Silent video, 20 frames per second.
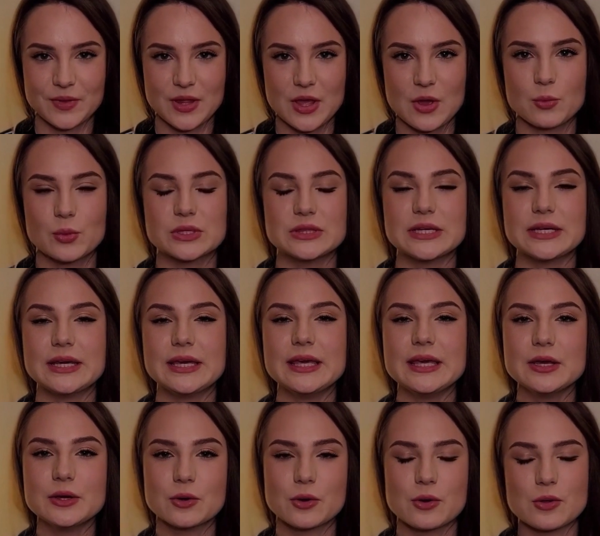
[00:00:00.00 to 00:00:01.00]
what the
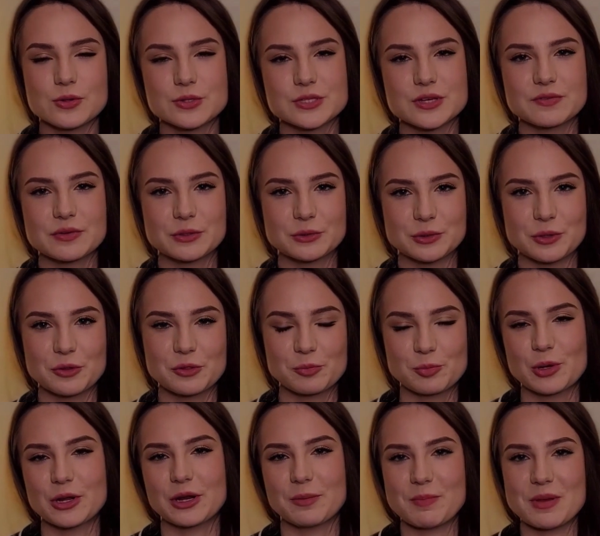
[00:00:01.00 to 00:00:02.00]
key goals of a growth
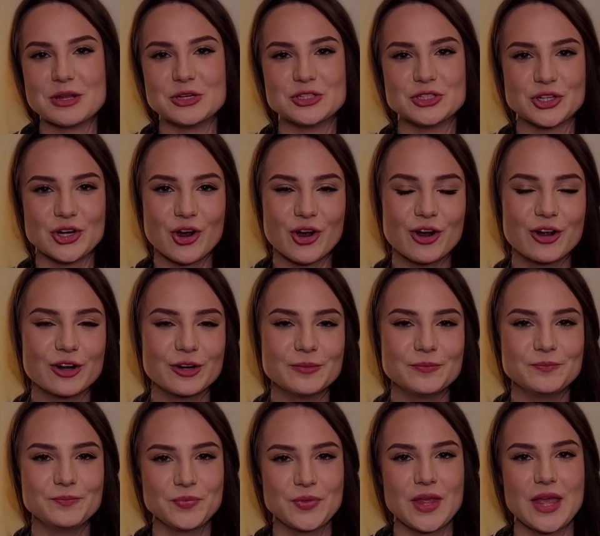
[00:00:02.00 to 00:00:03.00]
product manager are,
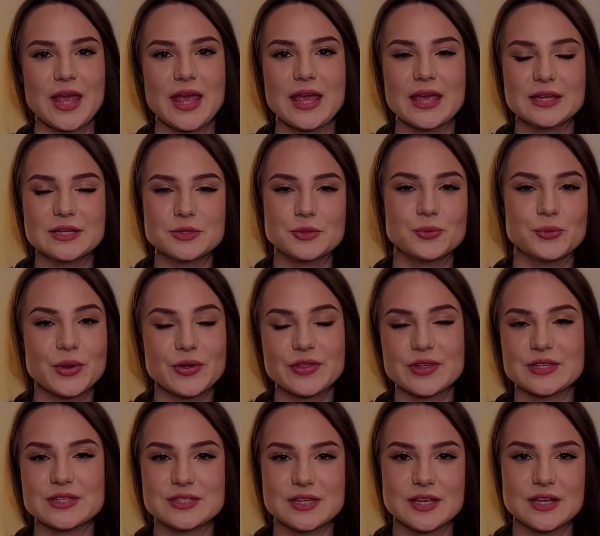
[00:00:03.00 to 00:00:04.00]
and where they
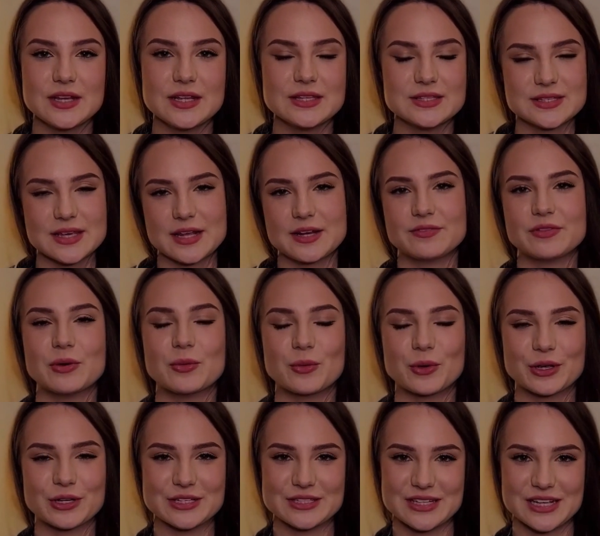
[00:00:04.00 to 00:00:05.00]
sit inside of the
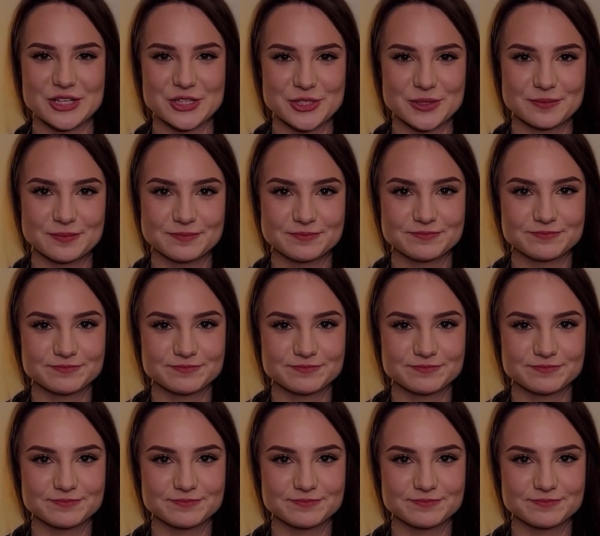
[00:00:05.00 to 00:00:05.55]
organization.